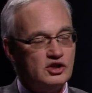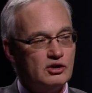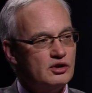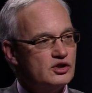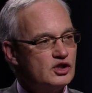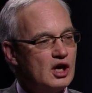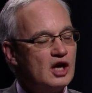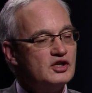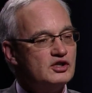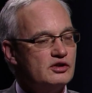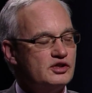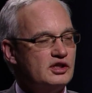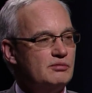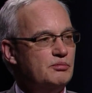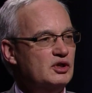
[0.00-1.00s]
So there's also
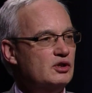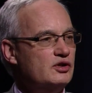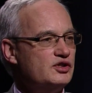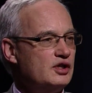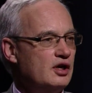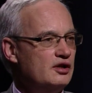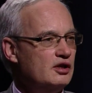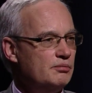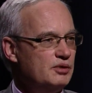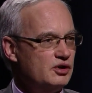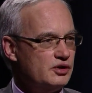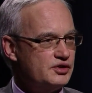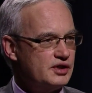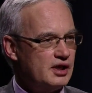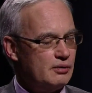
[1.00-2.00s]
some bills, other
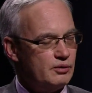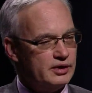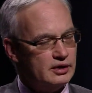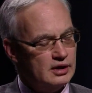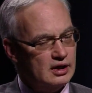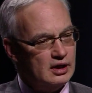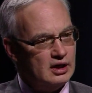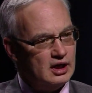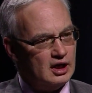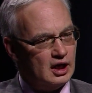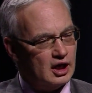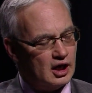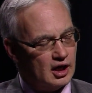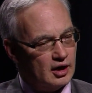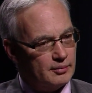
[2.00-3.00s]
bills that would
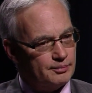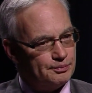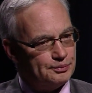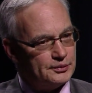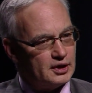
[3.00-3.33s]
um,